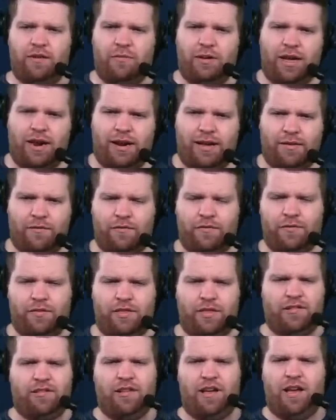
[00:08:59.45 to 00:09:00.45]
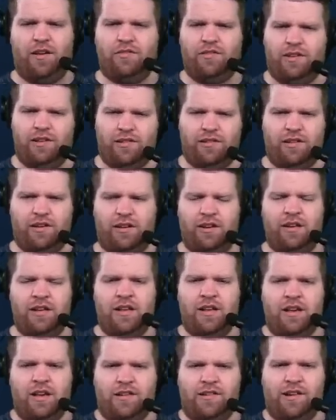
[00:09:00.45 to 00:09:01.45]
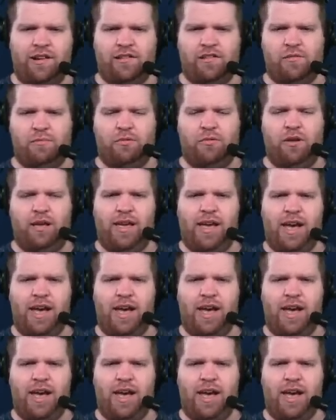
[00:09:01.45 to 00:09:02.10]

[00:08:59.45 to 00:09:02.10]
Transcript: We got to give this offseason a chance to play